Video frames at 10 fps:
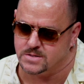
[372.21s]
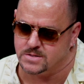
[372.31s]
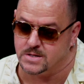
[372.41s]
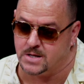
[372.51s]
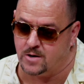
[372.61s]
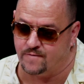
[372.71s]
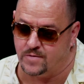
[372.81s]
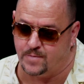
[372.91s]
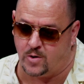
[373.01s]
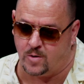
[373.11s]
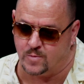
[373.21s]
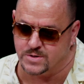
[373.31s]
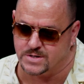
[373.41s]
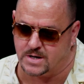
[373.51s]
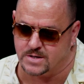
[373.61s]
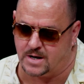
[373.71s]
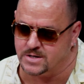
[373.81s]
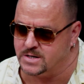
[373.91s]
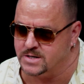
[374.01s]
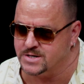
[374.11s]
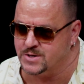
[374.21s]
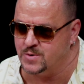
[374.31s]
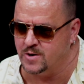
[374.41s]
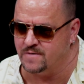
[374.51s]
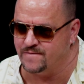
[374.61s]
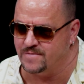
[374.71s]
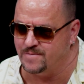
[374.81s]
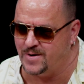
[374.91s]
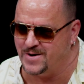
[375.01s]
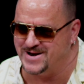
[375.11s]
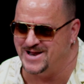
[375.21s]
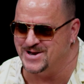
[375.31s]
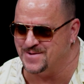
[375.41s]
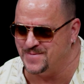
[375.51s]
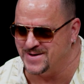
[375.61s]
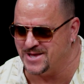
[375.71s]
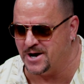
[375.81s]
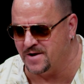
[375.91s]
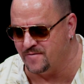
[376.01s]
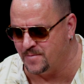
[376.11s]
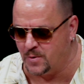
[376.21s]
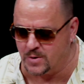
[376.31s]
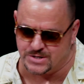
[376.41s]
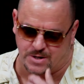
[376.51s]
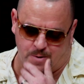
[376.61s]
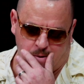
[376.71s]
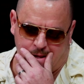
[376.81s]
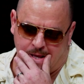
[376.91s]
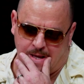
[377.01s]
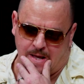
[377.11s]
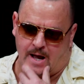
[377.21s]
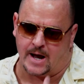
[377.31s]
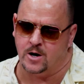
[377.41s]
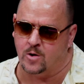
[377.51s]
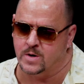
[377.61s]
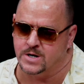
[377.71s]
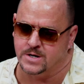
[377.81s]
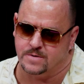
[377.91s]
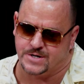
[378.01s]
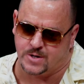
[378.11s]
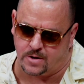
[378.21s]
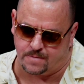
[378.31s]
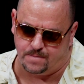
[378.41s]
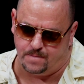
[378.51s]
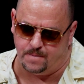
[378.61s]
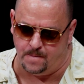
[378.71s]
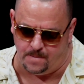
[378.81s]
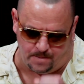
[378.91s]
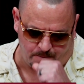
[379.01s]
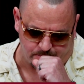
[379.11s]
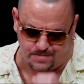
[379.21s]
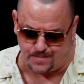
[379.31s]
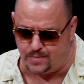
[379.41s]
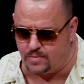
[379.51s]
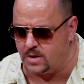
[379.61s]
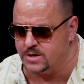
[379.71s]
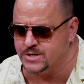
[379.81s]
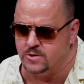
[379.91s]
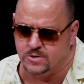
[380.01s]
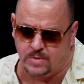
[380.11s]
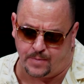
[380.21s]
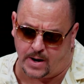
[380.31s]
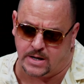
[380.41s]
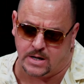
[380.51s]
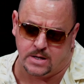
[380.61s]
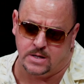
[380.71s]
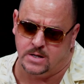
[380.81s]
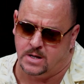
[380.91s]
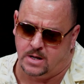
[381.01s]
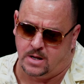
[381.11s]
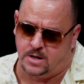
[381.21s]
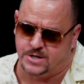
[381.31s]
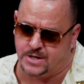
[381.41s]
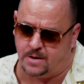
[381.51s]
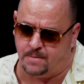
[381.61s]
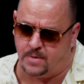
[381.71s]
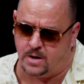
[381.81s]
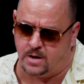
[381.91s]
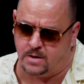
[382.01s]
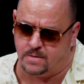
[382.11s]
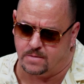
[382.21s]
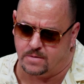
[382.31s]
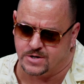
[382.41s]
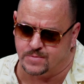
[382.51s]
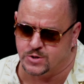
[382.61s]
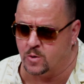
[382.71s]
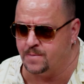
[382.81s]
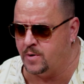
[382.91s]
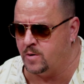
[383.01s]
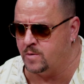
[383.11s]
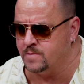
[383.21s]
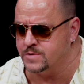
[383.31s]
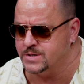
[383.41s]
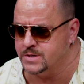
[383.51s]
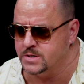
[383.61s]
title for the poem was, I was like, this is too good for the poem. It needs to be a title of a book. So I had already started, excuse me, penning some short poems.